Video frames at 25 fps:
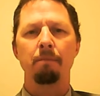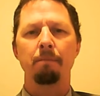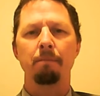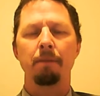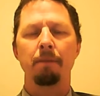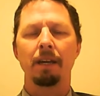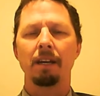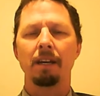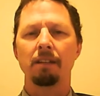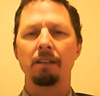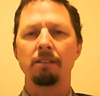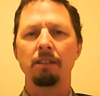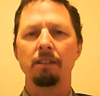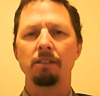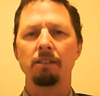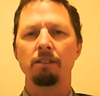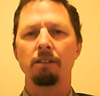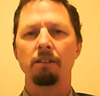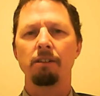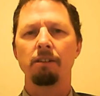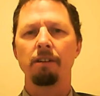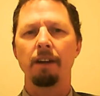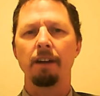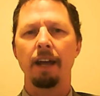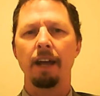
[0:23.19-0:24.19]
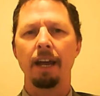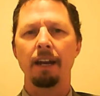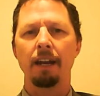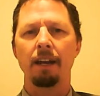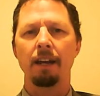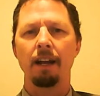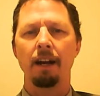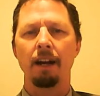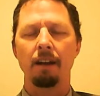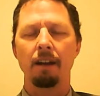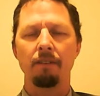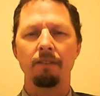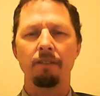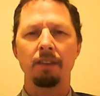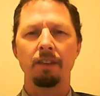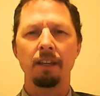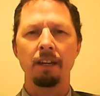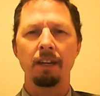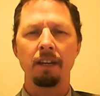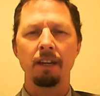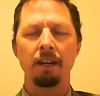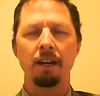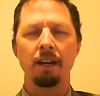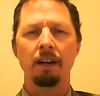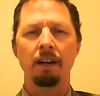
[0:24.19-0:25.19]
because these are created out of
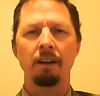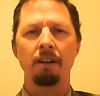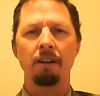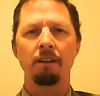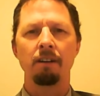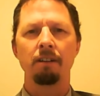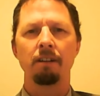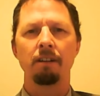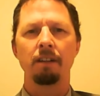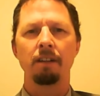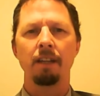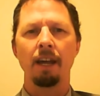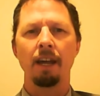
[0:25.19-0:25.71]
thin air,